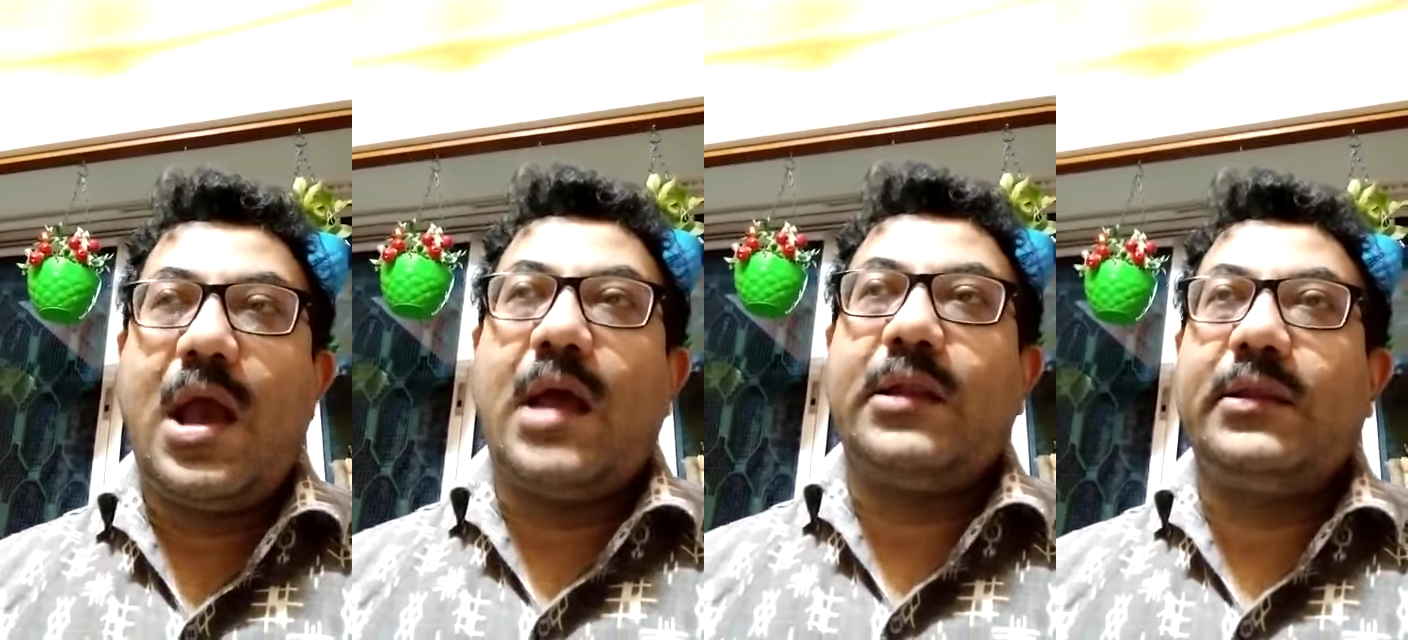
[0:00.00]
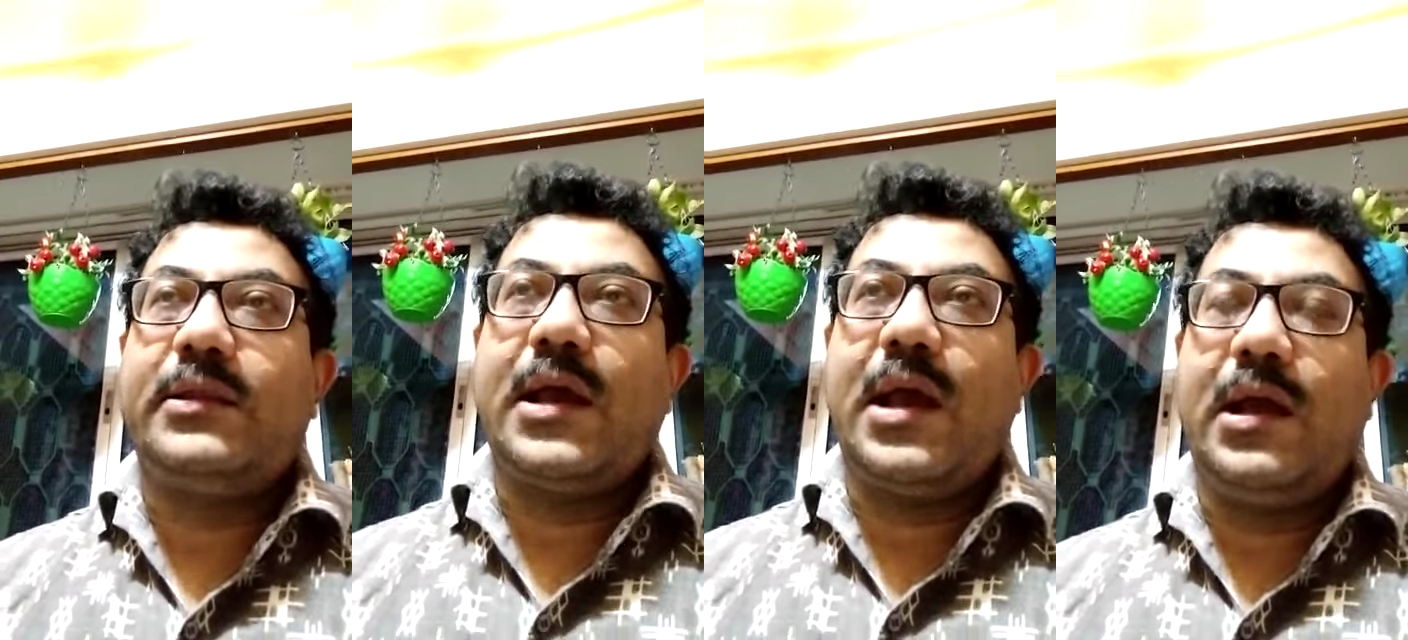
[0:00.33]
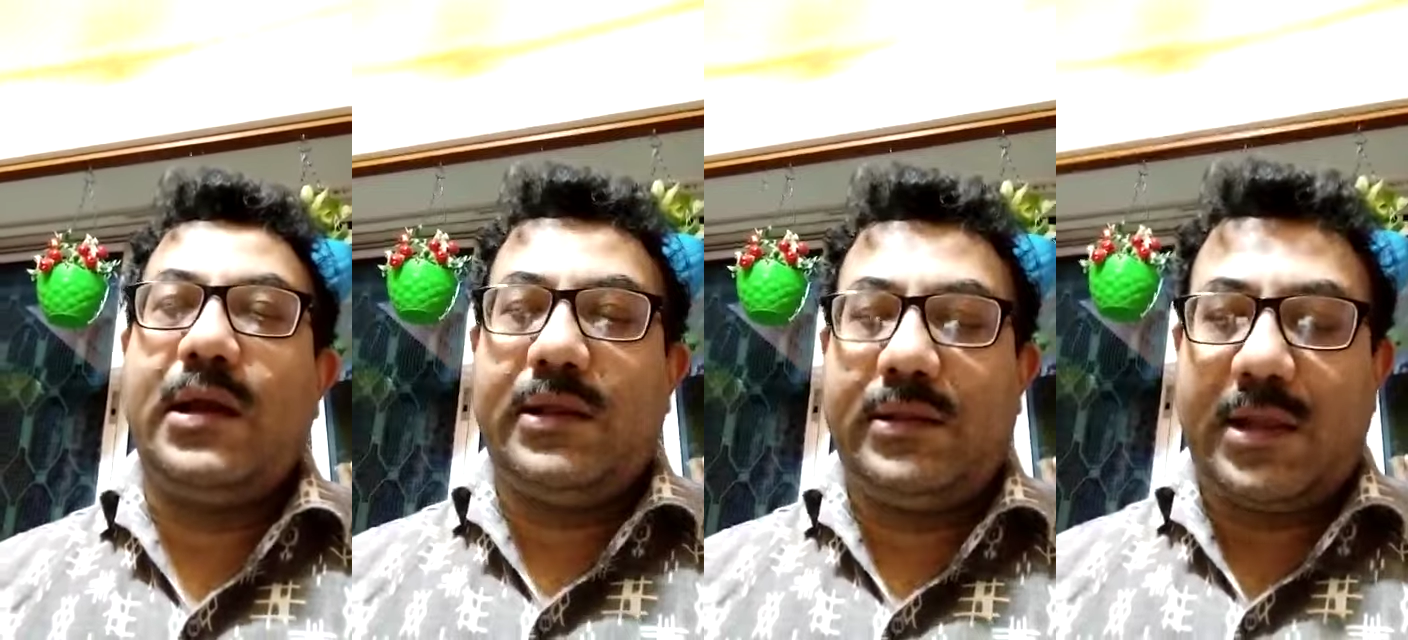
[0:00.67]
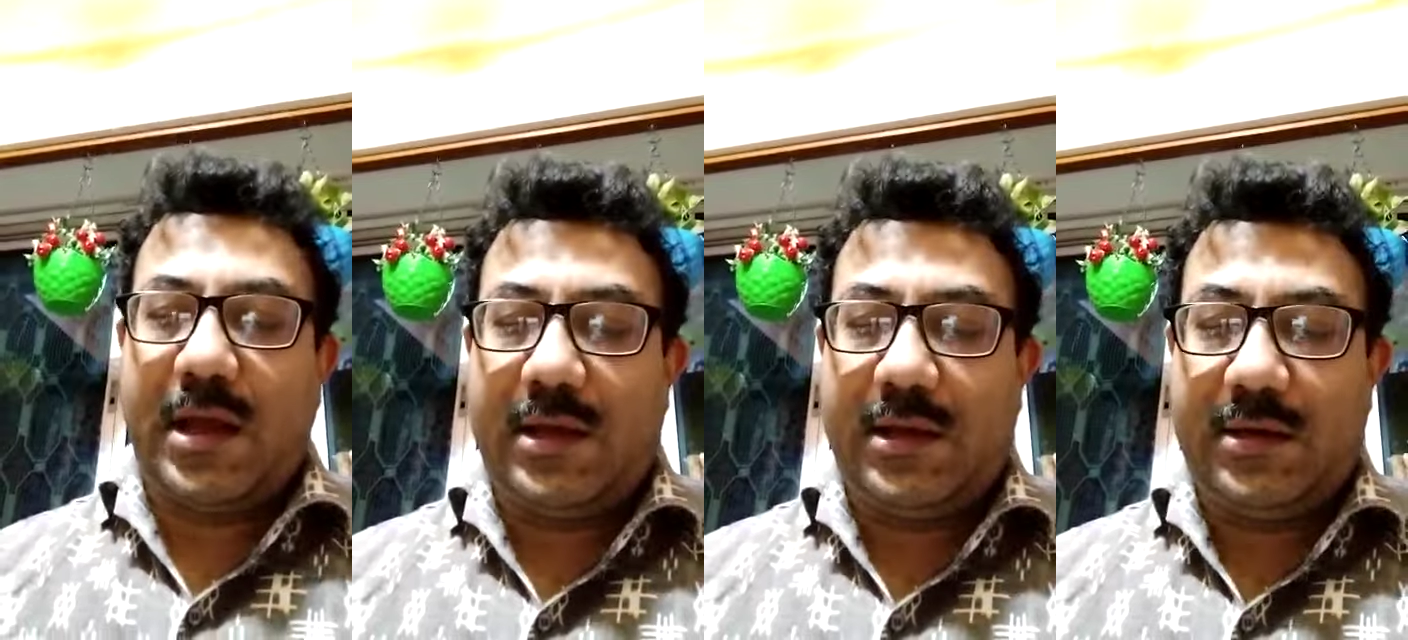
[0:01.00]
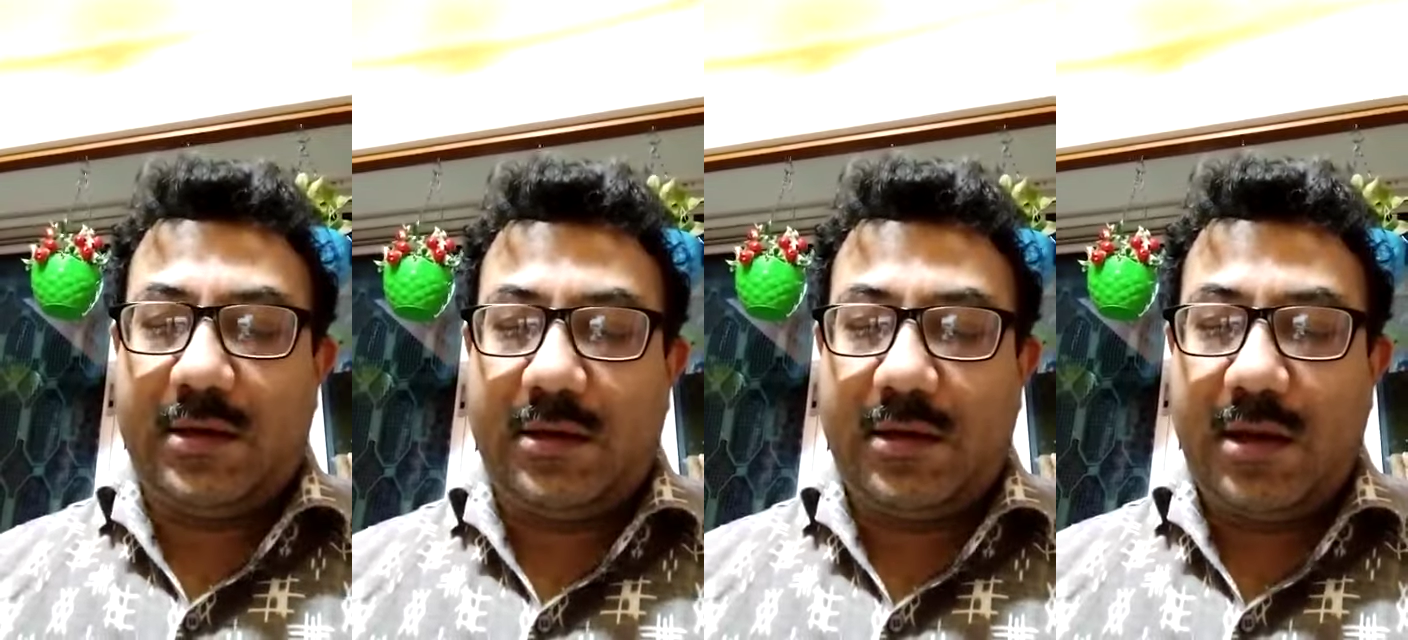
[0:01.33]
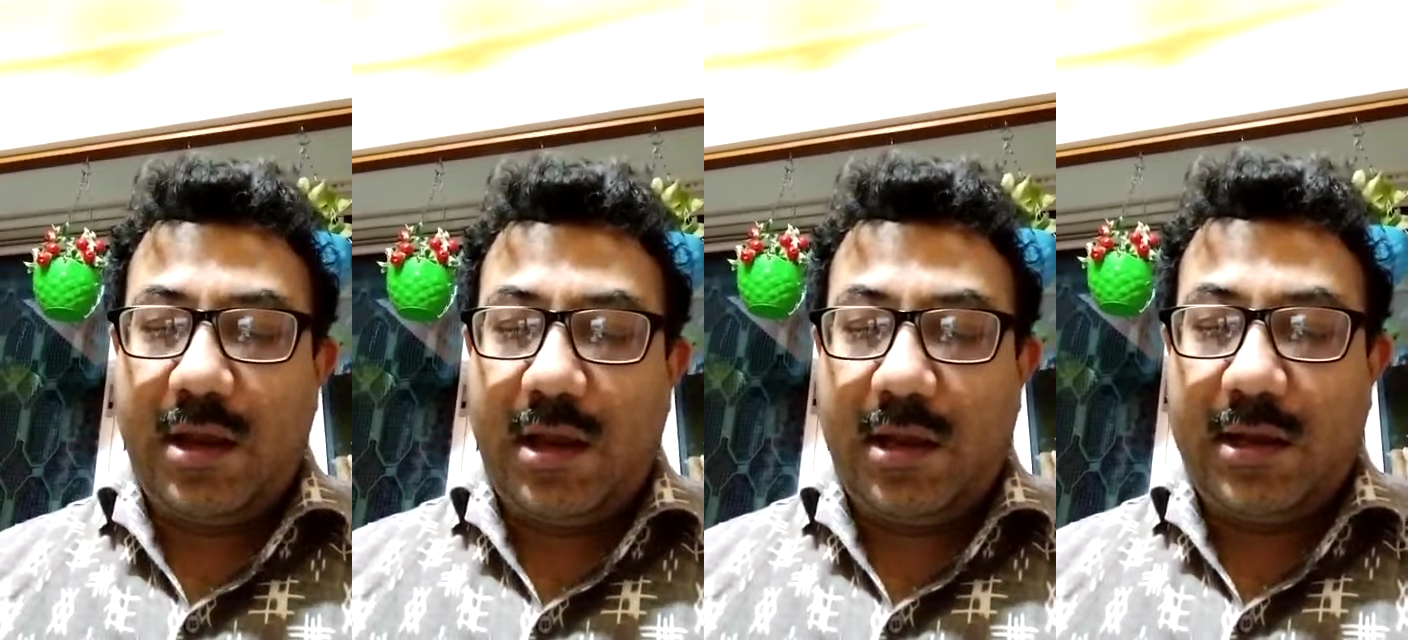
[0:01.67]
and there in the inn
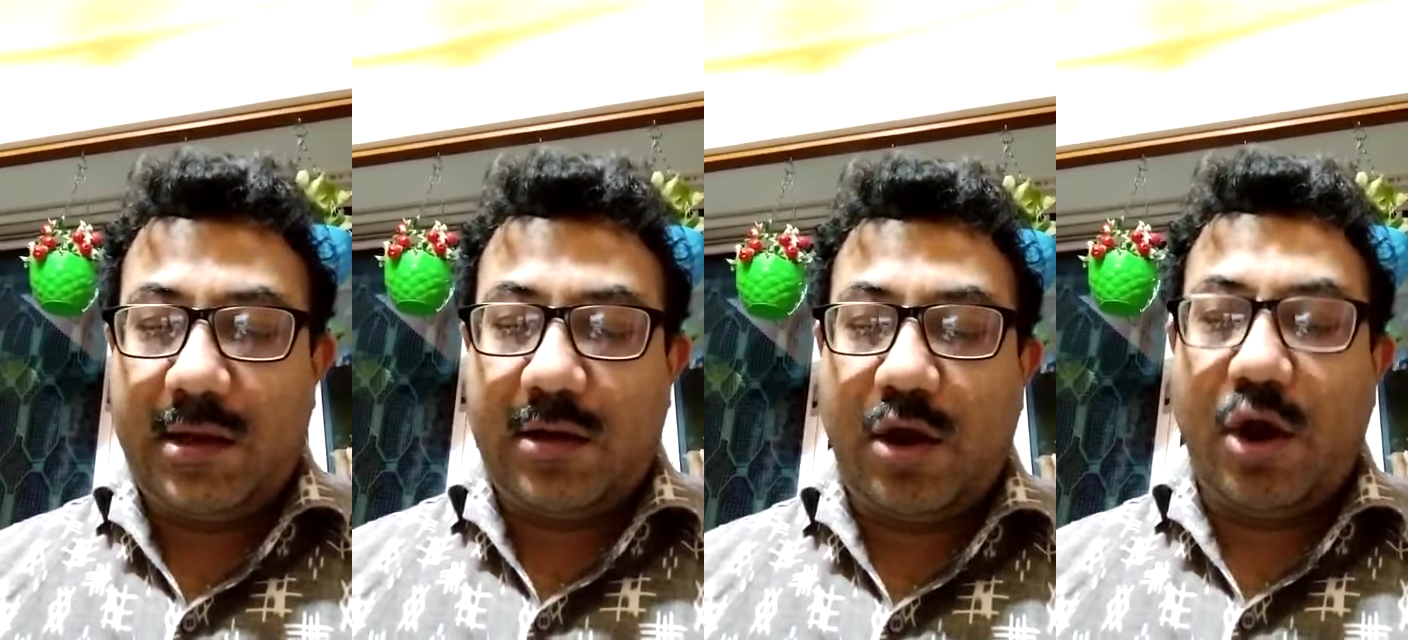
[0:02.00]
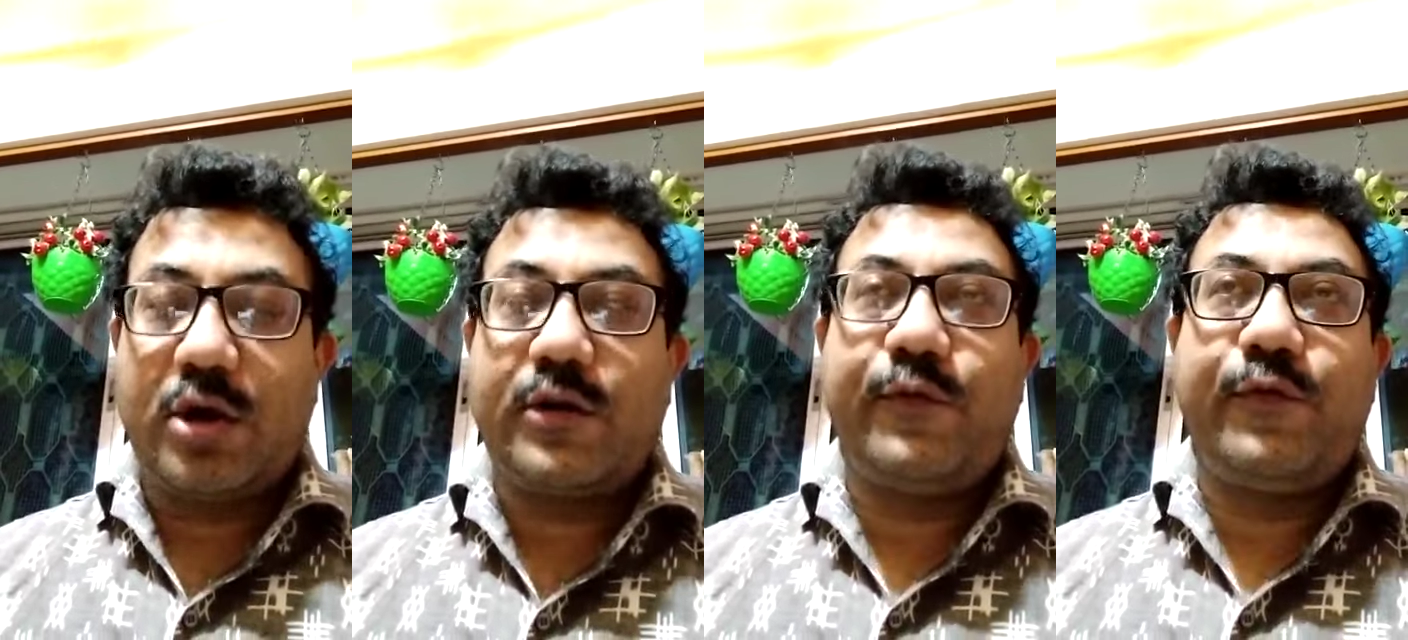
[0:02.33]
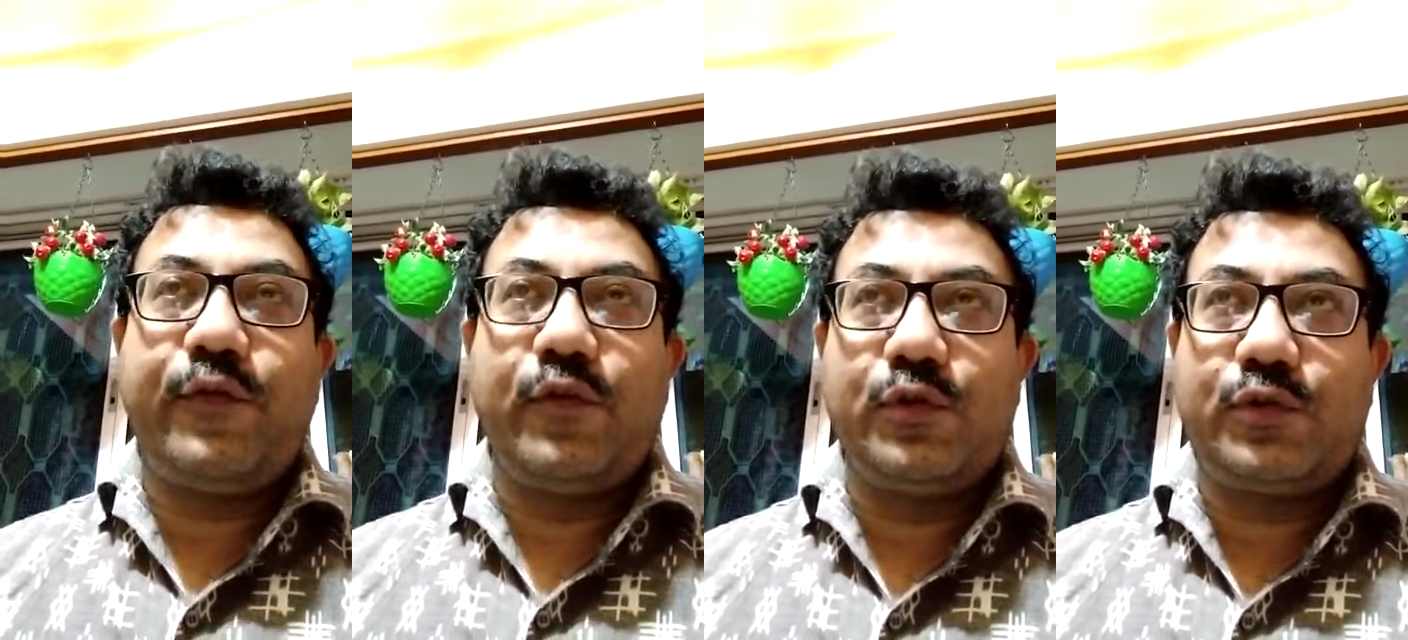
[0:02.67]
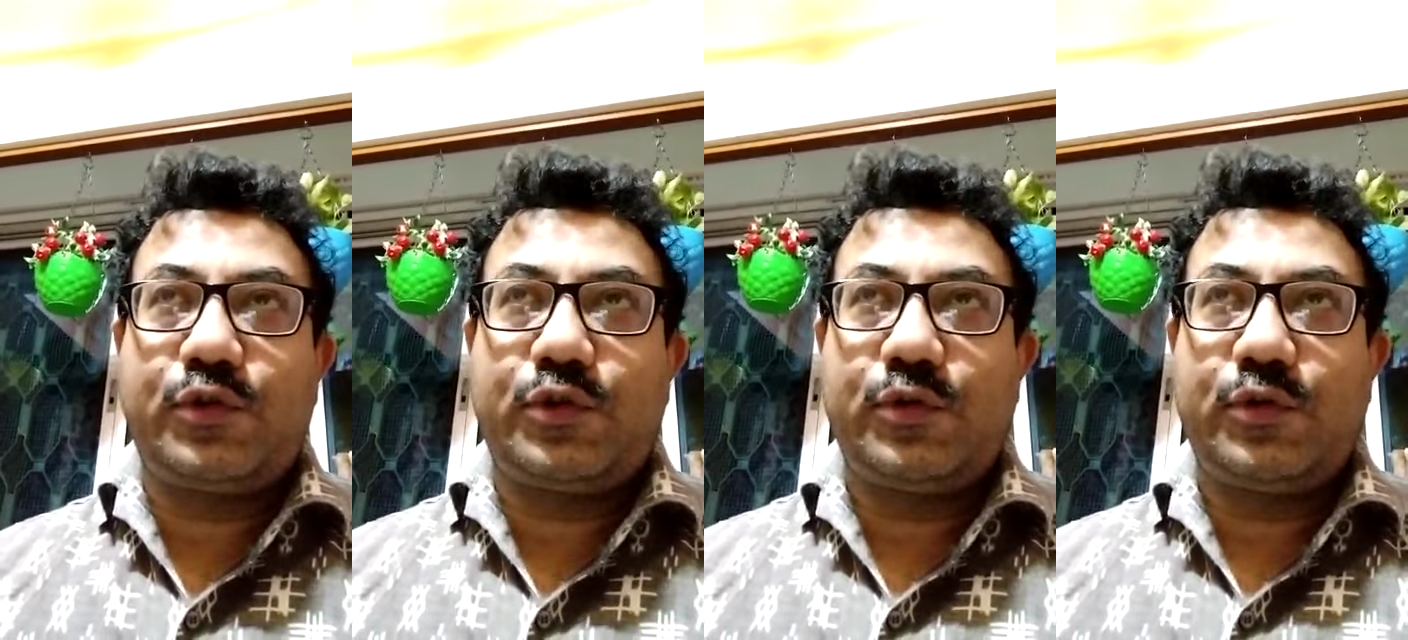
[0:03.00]
he got food.